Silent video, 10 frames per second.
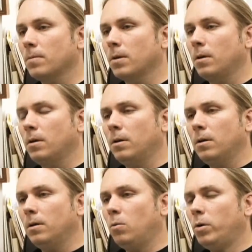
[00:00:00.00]

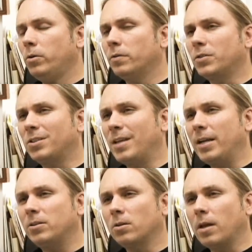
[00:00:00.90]
I wonder if
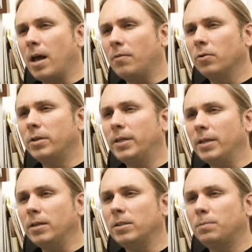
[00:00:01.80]
snakes will ever
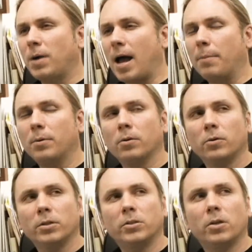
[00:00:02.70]
get as
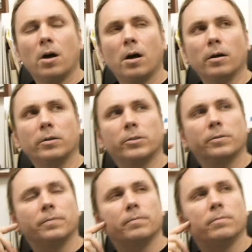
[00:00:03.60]
popular as dogs.